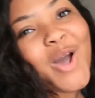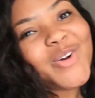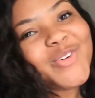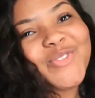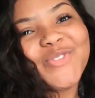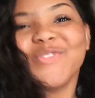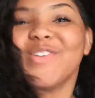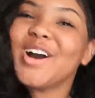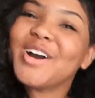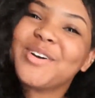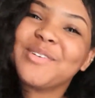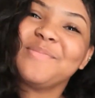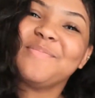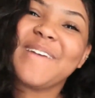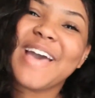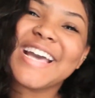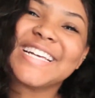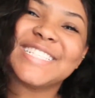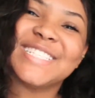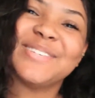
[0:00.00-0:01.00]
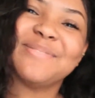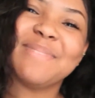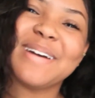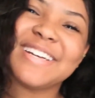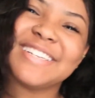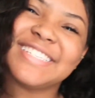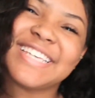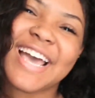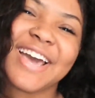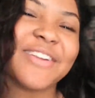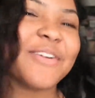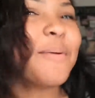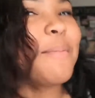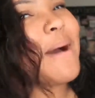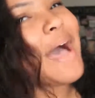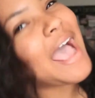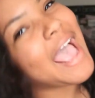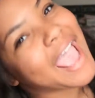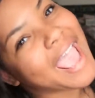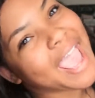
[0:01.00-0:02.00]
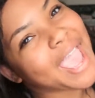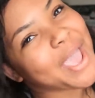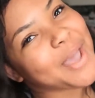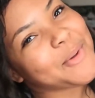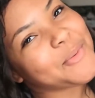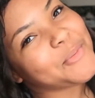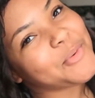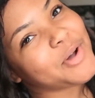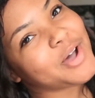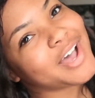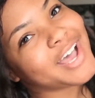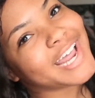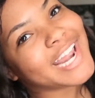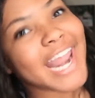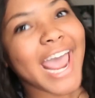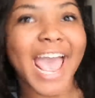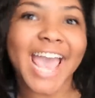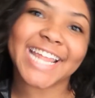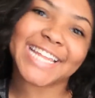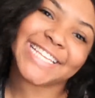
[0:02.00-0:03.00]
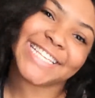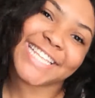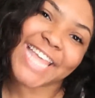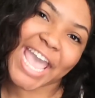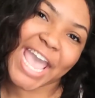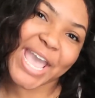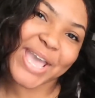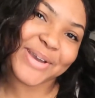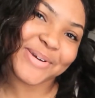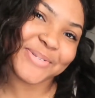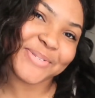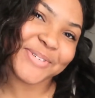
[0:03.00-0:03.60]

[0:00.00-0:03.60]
Welcome back to my channel, my A1 Day